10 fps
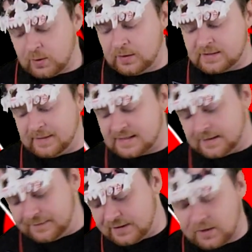going to make
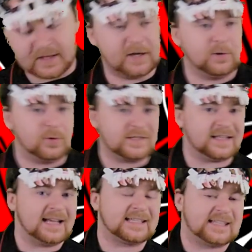something called Hereward's
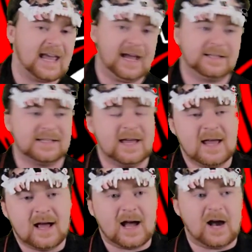Last Stand,
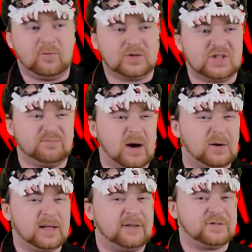uh, which is
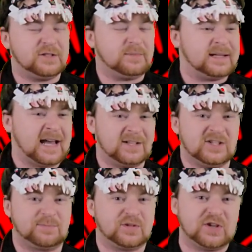modeled after a
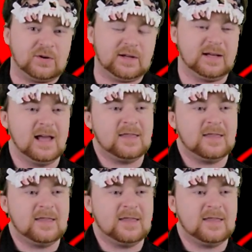Akechi's persona